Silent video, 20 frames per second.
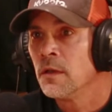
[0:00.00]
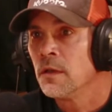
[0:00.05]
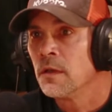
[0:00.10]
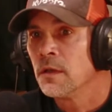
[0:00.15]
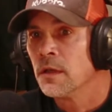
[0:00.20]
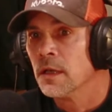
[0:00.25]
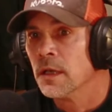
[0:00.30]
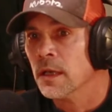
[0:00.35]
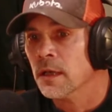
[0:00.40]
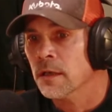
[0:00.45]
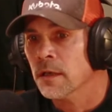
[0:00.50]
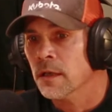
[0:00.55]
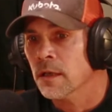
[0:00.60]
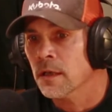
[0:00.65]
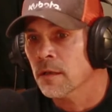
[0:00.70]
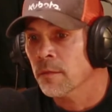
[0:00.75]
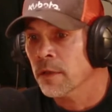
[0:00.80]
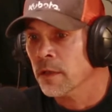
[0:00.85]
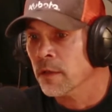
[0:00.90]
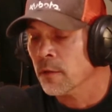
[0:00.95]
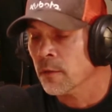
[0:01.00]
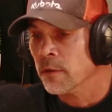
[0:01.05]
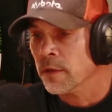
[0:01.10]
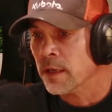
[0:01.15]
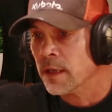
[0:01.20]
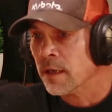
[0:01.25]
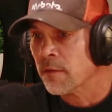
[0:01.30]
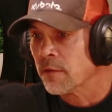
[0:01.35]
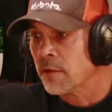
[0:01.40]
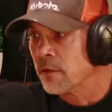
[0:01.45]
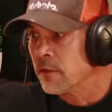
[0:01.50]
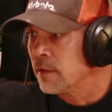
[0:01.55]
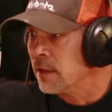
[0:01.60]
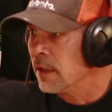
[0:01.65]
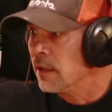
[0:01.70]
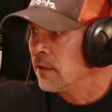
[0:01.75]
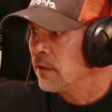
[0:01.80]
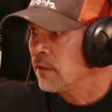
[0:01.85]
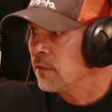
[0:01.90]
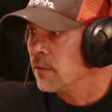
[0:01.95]
and been doing it ever
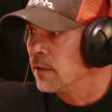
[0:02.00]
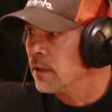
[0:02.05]
since.